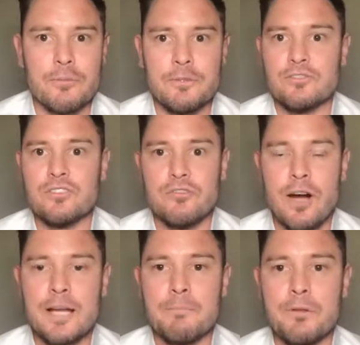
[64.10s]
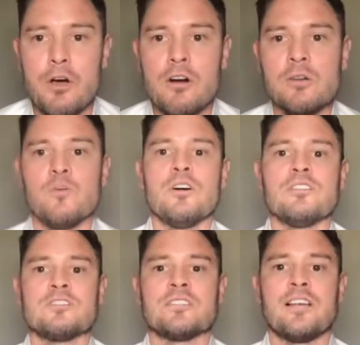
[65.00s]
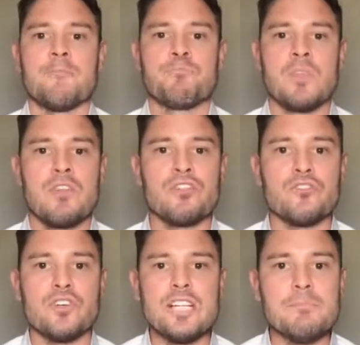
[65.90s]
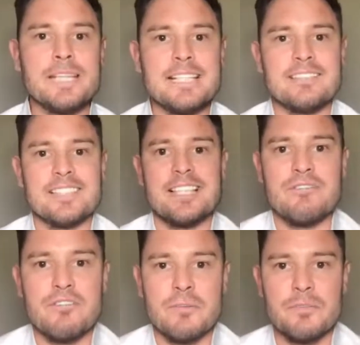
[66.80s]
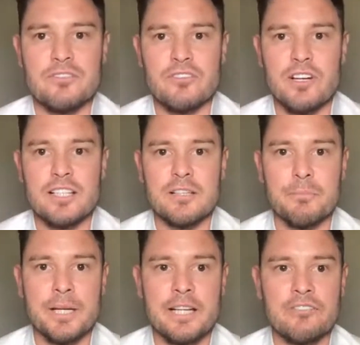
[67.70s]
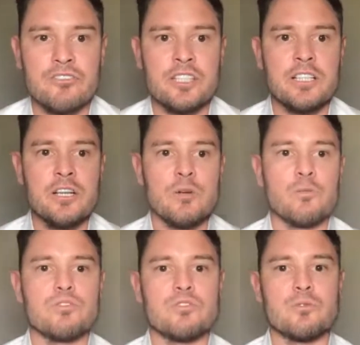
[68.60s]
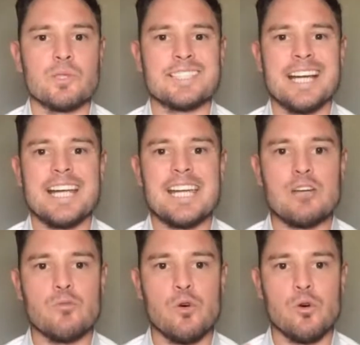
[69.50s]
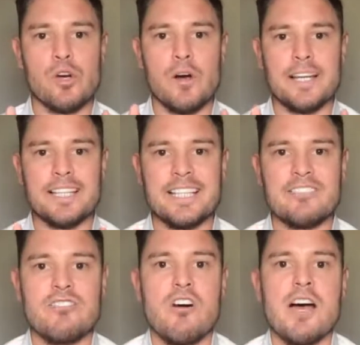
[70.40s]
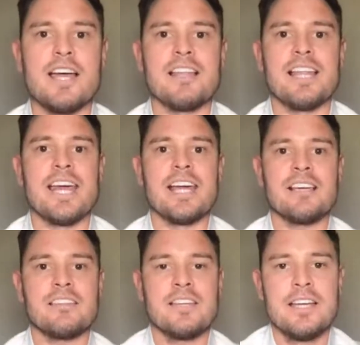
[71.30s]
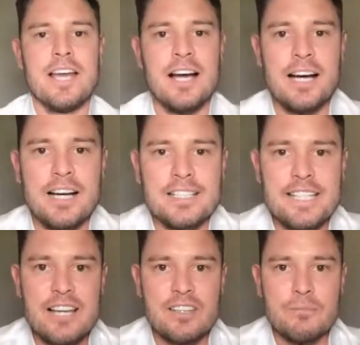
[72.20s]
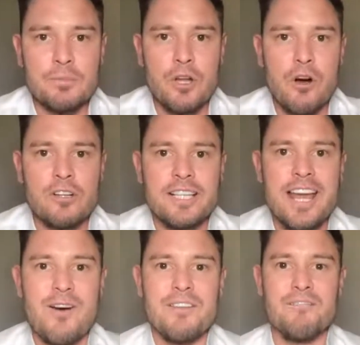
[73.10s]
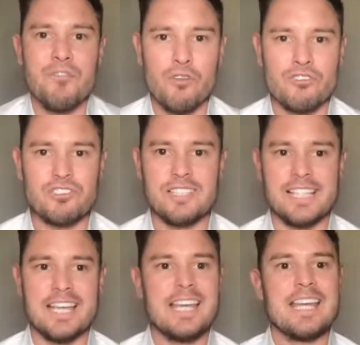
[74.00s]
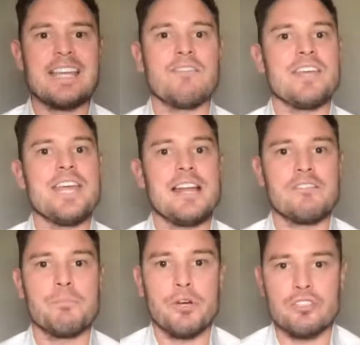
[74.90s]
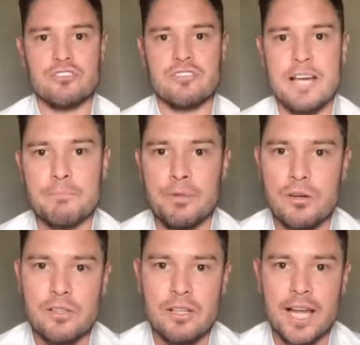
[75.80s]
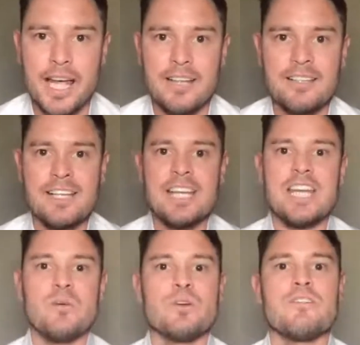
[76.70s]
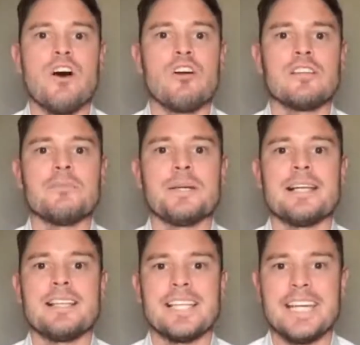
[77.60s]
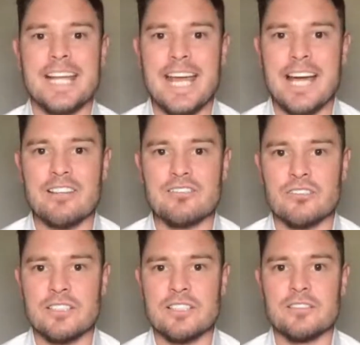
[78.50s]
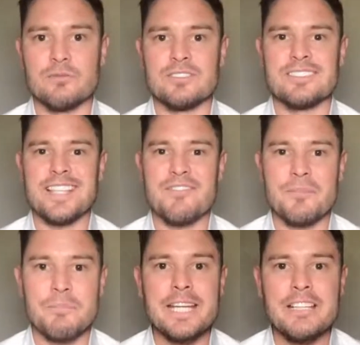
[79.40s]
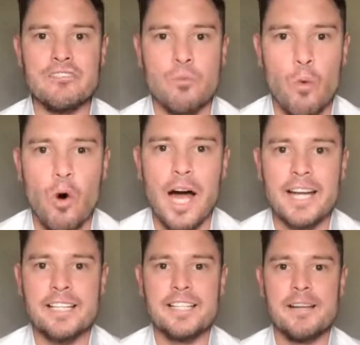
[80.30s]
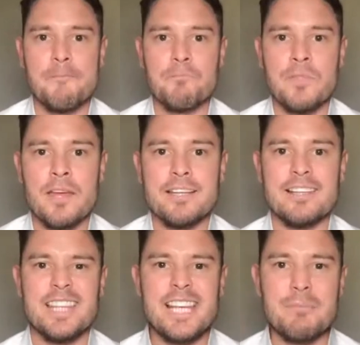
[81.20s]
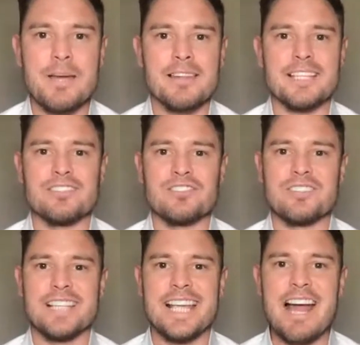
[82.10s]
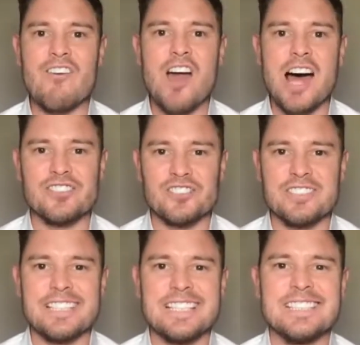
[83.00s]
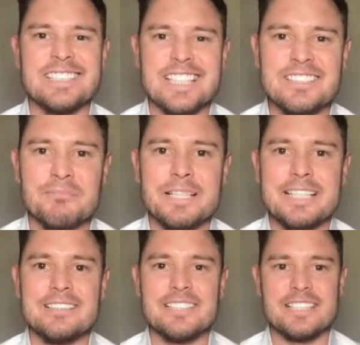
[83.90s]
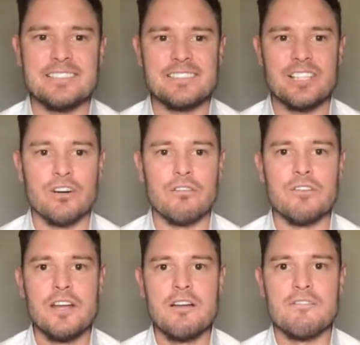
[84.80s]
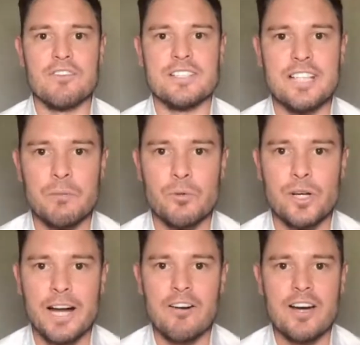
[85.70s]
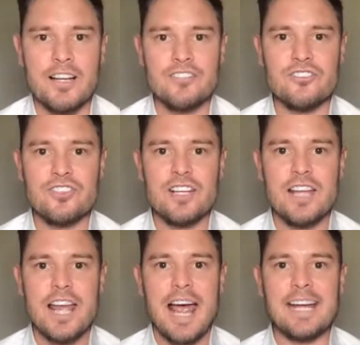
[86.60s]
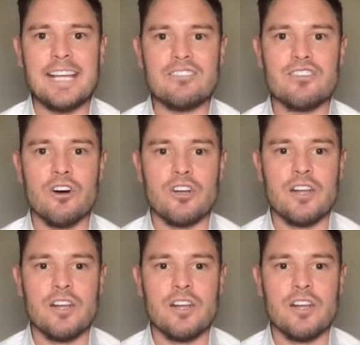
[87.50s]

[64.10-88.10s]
it was a great block, was that 3 meters in from the side of the boundary was a retaining wall going the entire length down the block. Now, unfortunately, if he had have purchased that block of land, he would have only been able to get a house on it that was 7 meters wide. Now, think about this, because the garage is nearly 6 meters in itself for a double garage. And he's got